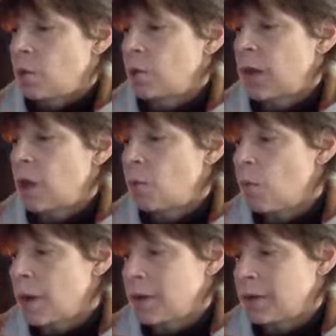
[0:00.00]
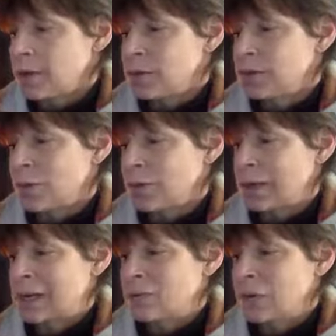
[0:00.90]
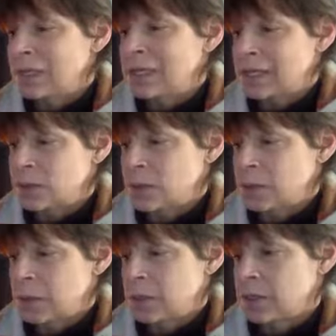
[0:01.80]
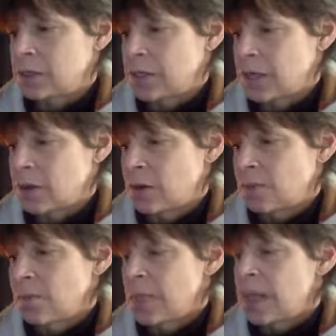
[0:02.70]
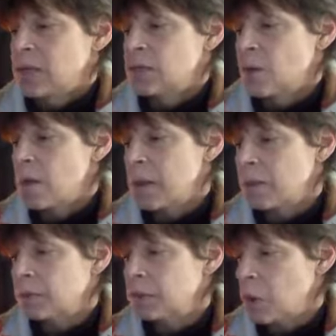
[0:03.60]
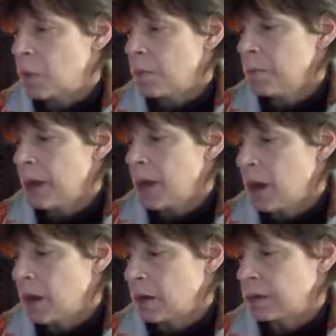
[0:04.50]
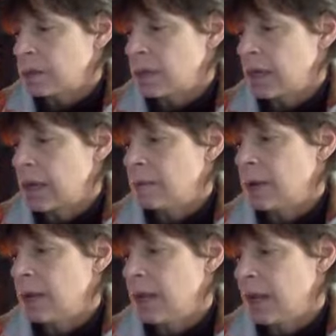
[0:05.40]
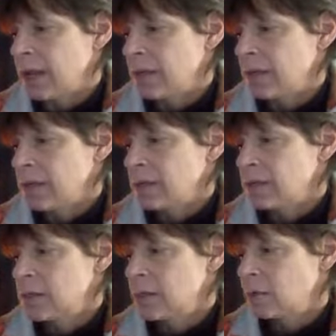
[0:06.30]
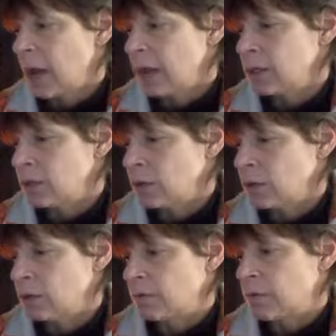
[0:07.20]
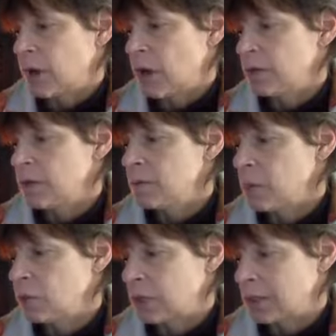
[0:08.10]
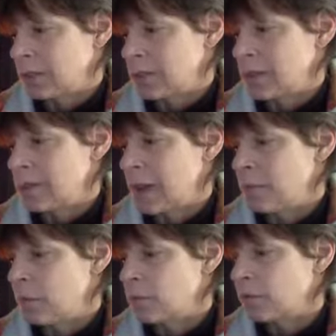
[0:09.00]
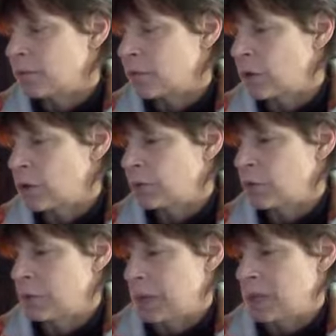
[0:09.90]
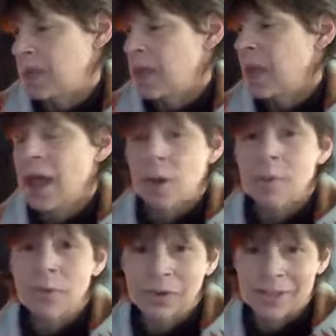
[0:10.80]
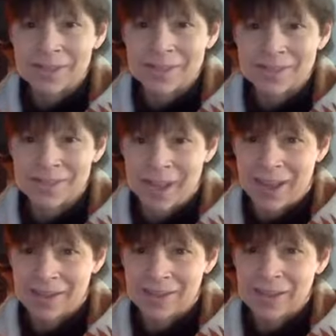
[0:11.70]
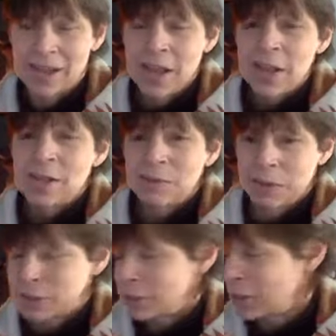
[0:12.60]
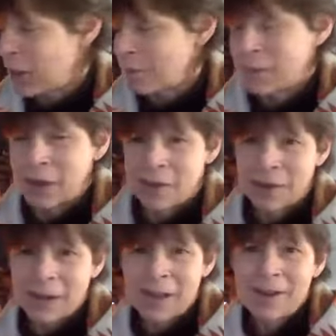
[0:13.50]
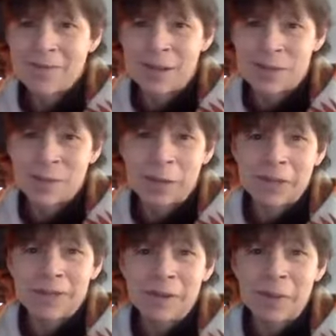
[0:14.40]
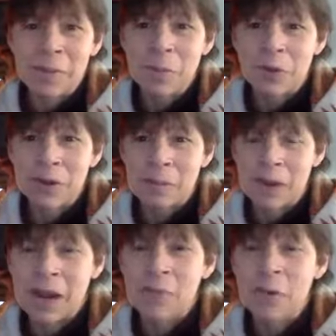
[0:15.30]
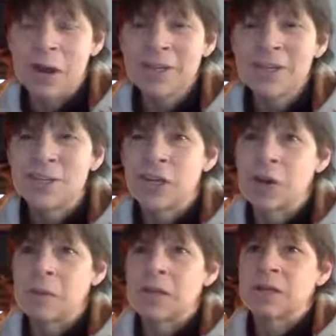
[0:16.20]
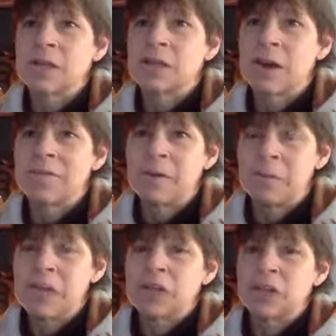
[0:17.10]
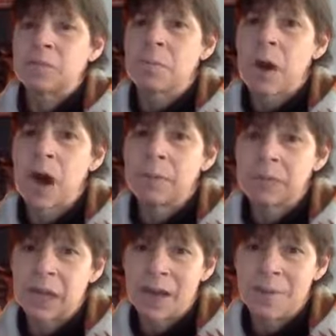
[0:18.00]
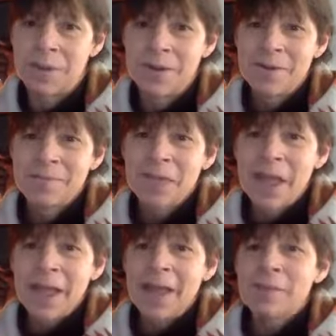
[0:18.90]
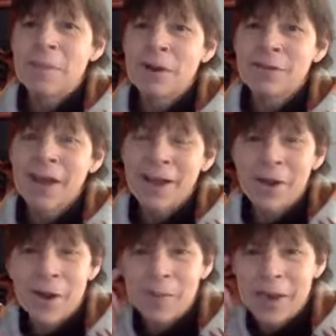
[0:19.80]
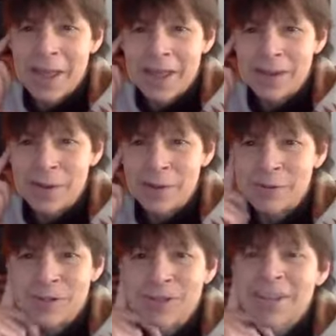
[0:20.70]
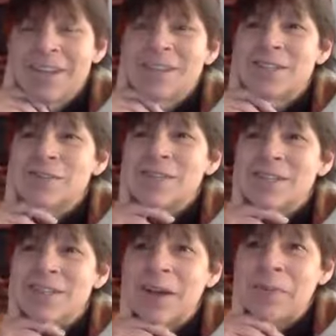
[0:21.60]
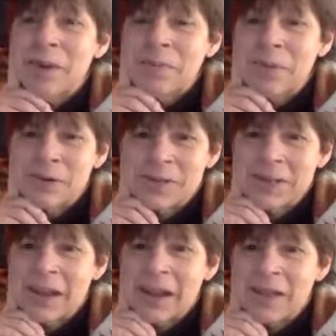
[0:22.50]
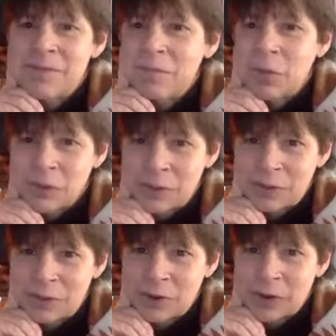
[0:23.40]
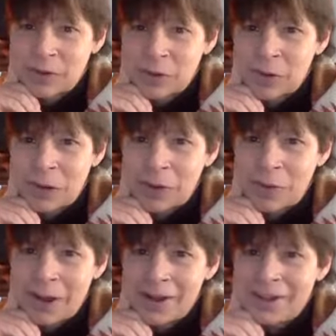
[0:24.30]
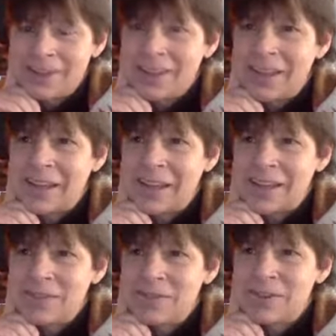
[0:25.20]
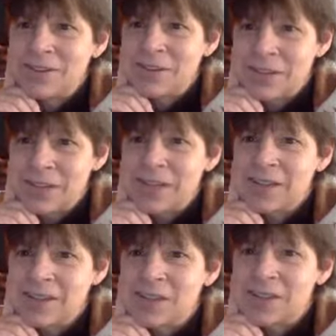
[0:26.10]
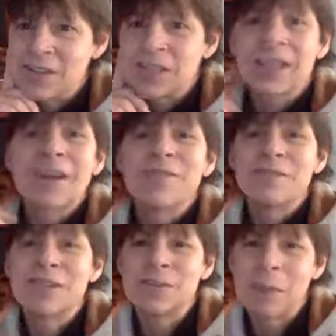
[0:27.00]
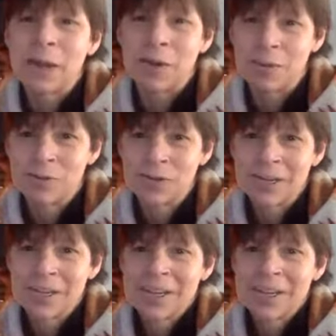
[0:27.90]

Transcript: Without one, you don't really get to experience the other. So I'm able to open my heart and my head to the gratitude for all the emotions that move through me. How brilliant is that? So I'm going to stop there, and I kind of explained a little bit more there, I wanted to share it because I thought for me it just popped up. And Martha, I call my head coach. So she's a person that I've worked with for quite a while, and she's my coach.